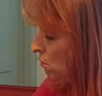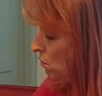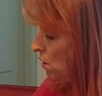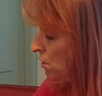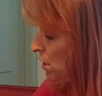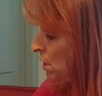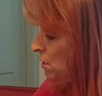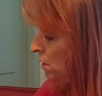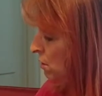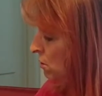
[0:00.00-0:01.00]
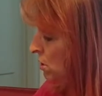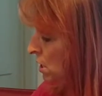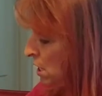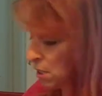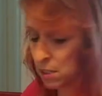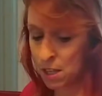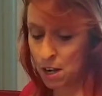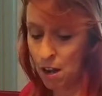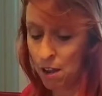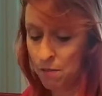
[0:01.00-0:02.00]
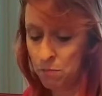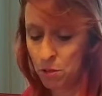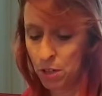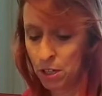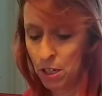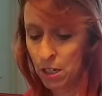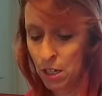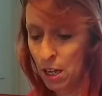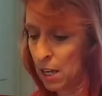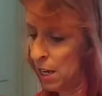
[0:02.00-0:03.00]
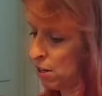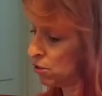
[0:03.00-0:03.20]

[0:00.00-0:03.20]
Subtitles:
with these little seeds that I have put in here.